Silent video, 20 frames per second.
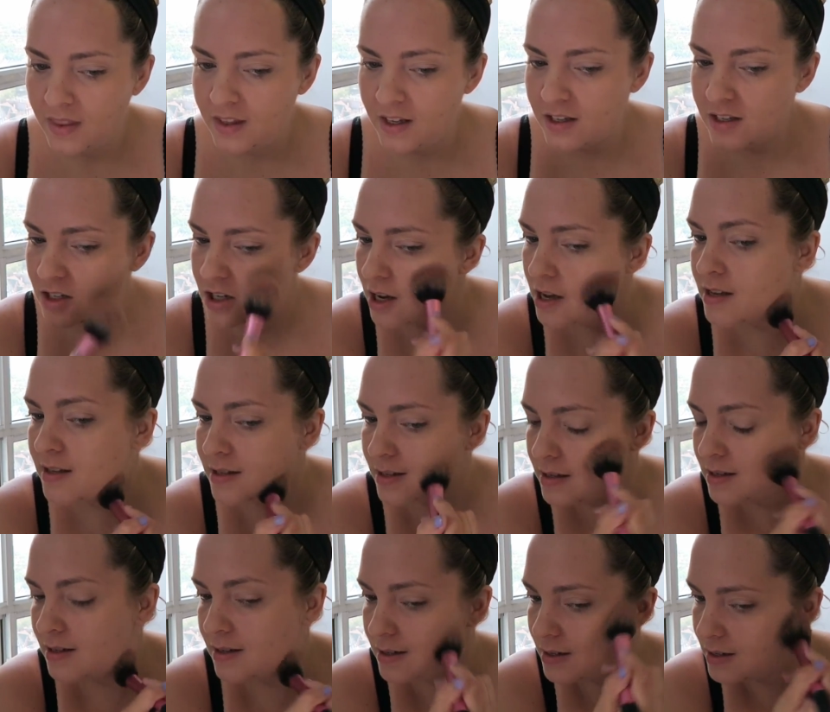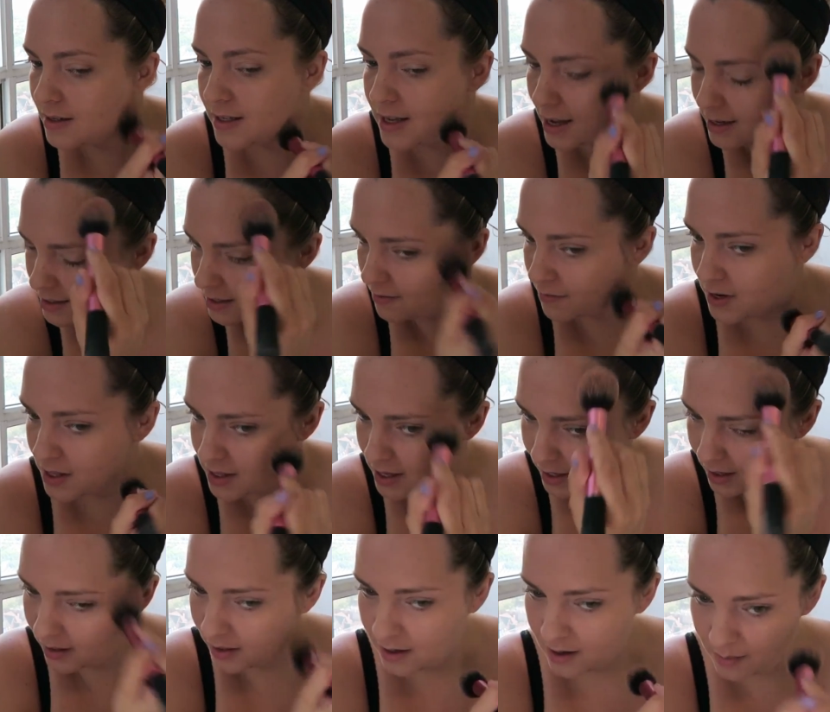This just sets
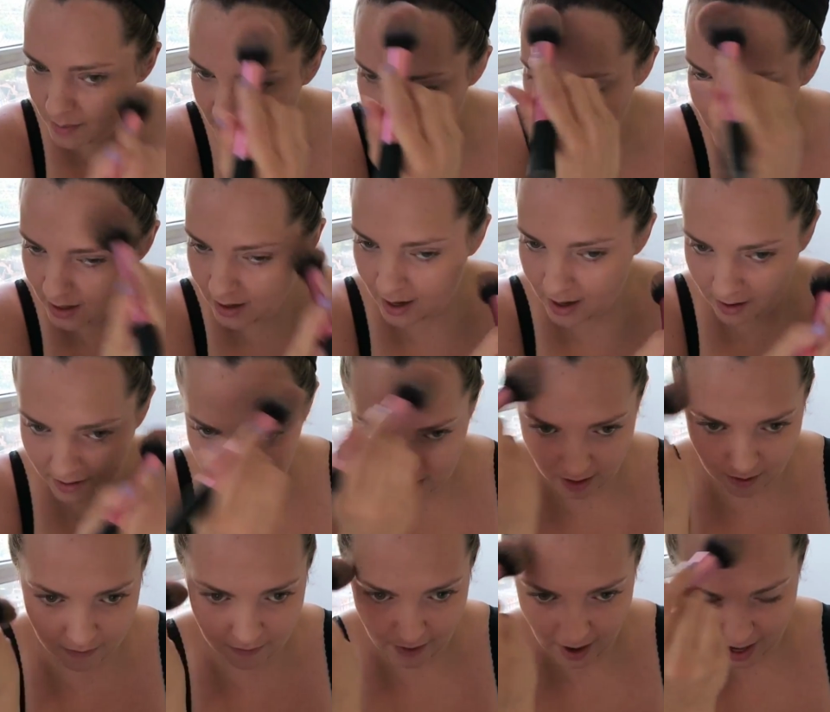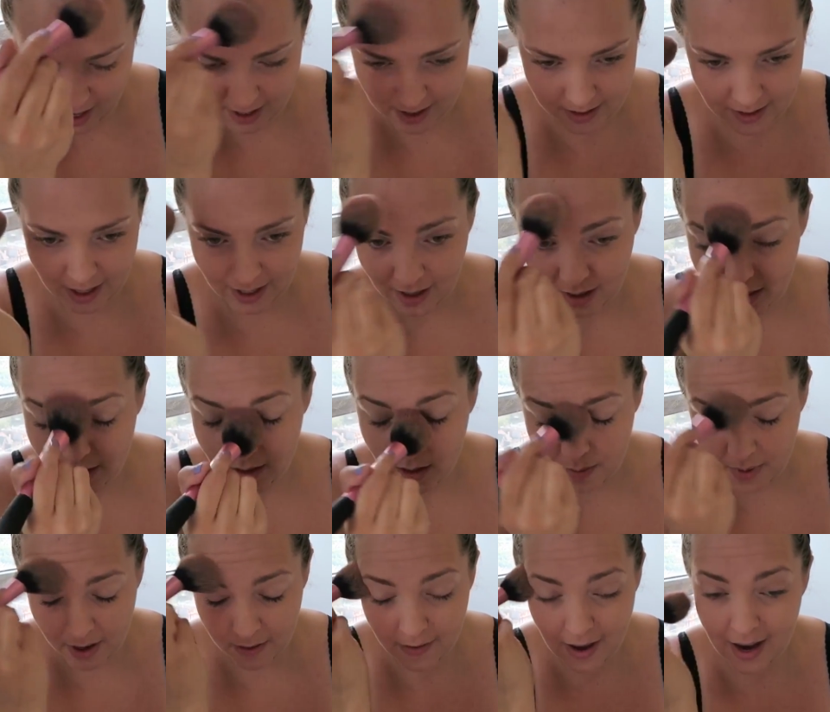everything a little bit, and I also find is like a
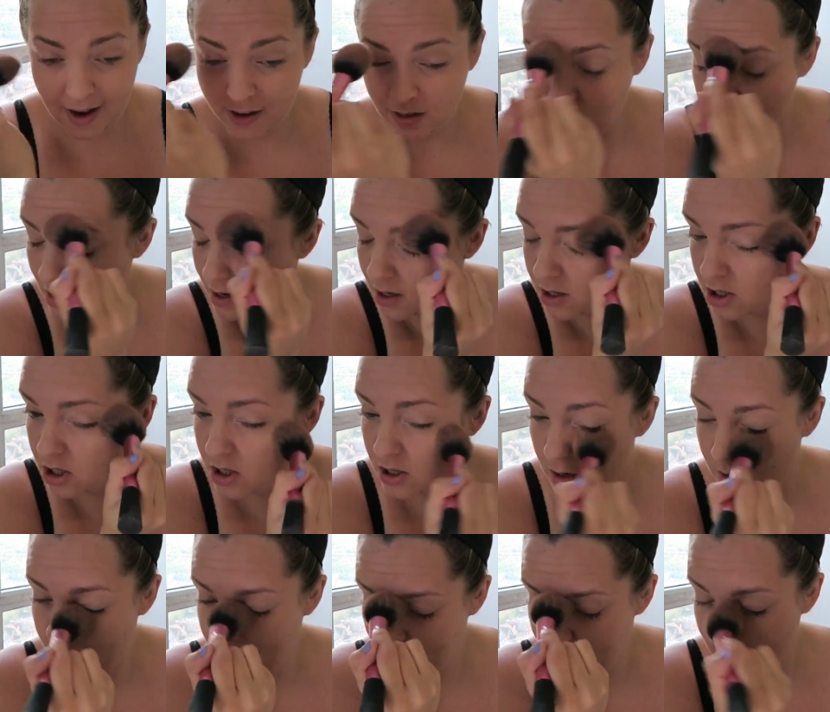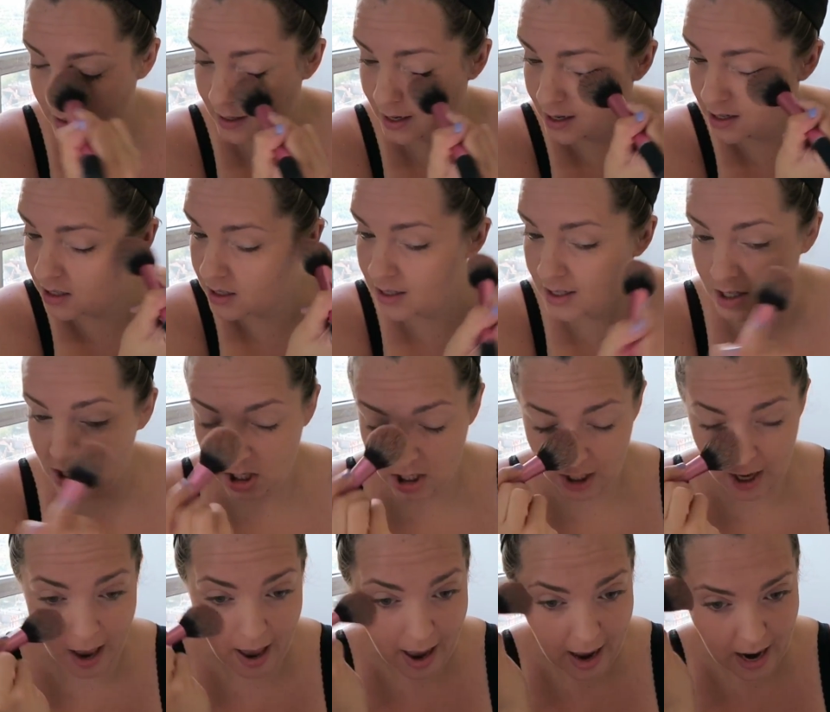little bit of extra insurance against
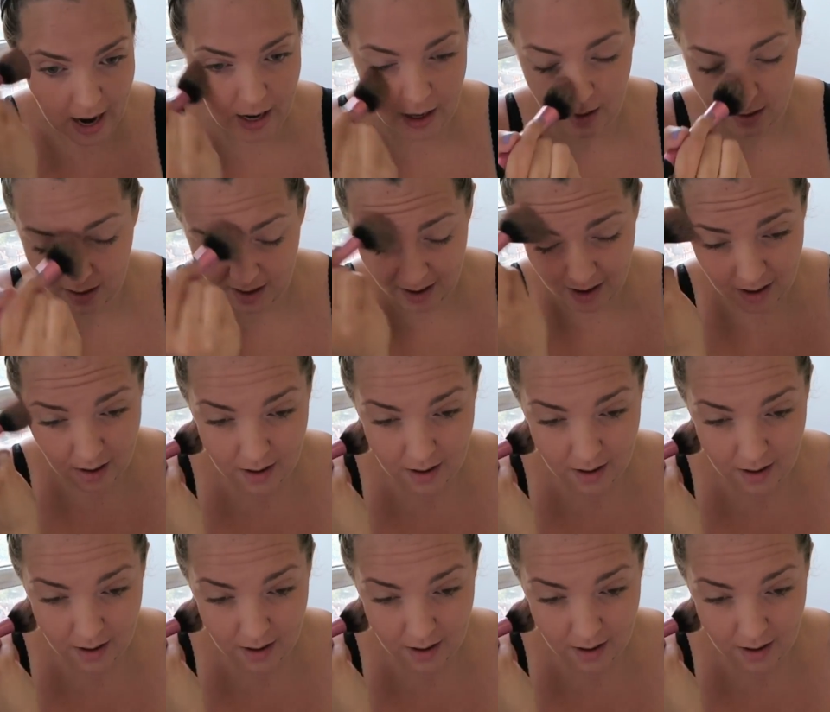shine.